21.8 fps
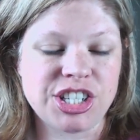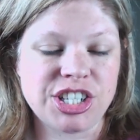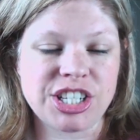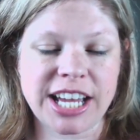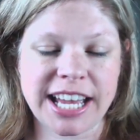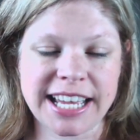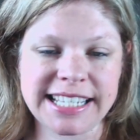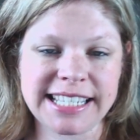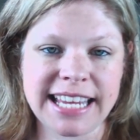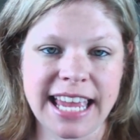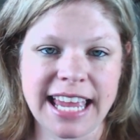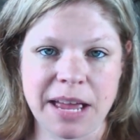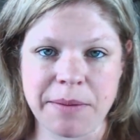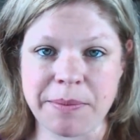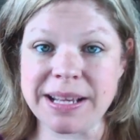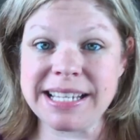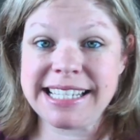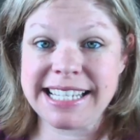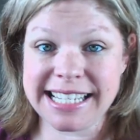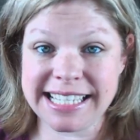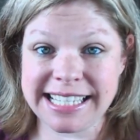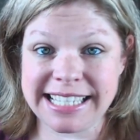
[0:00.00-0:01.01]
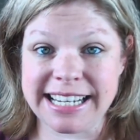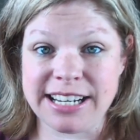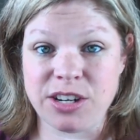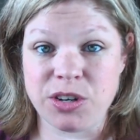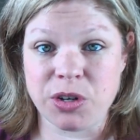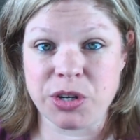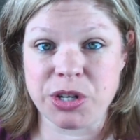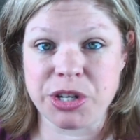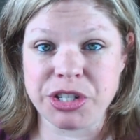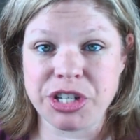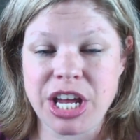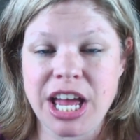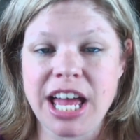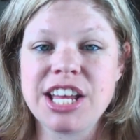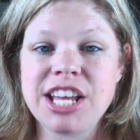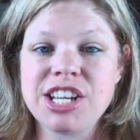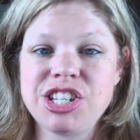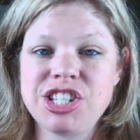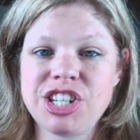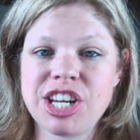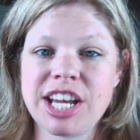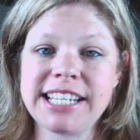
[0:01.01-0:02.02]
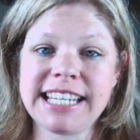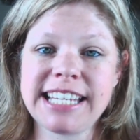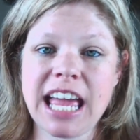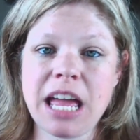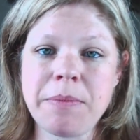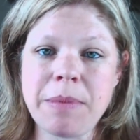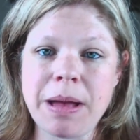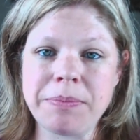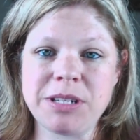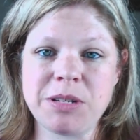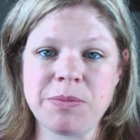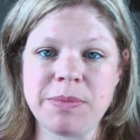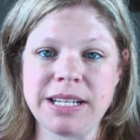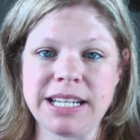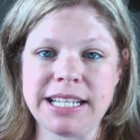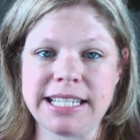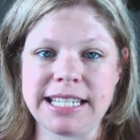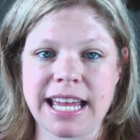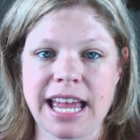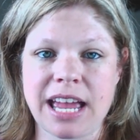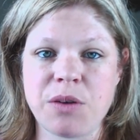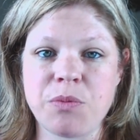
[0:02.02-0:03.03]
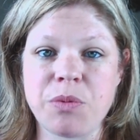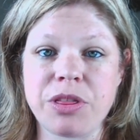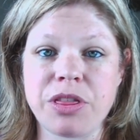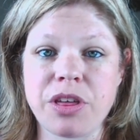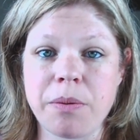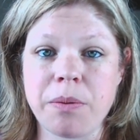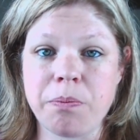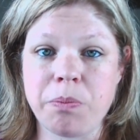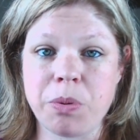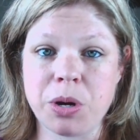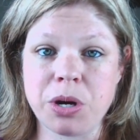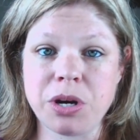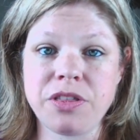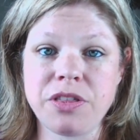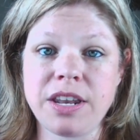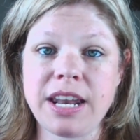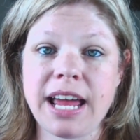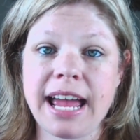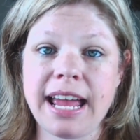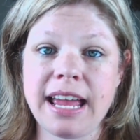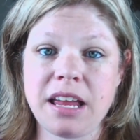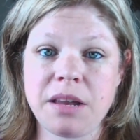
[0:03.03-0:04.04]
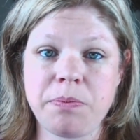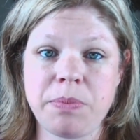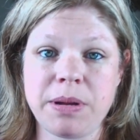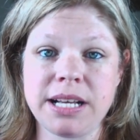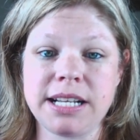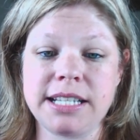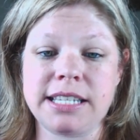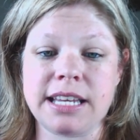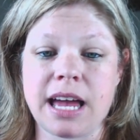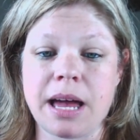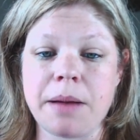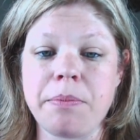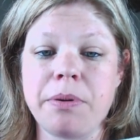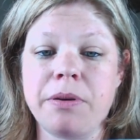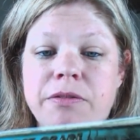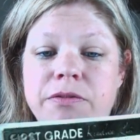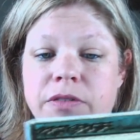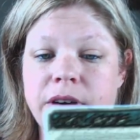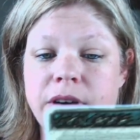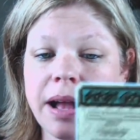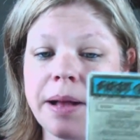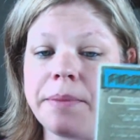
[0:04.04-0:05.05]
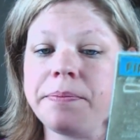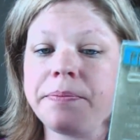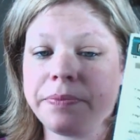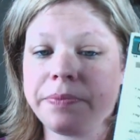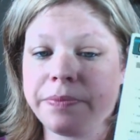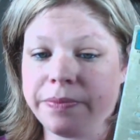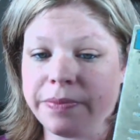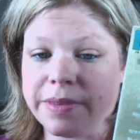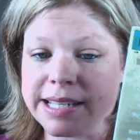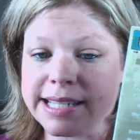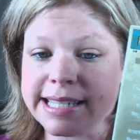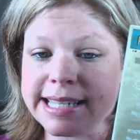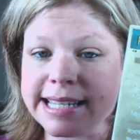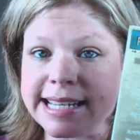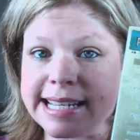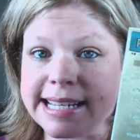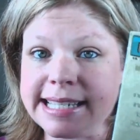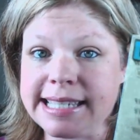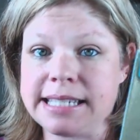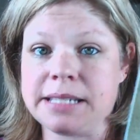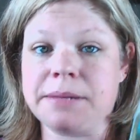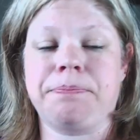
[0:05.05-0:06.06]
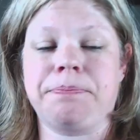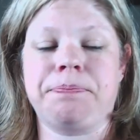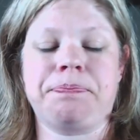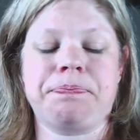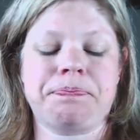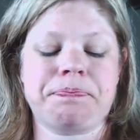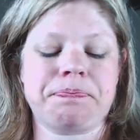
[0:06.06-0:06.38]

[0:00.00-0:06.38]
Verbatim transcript: just came, my 16 year old just came up to me today with a book that I had picked up from this list.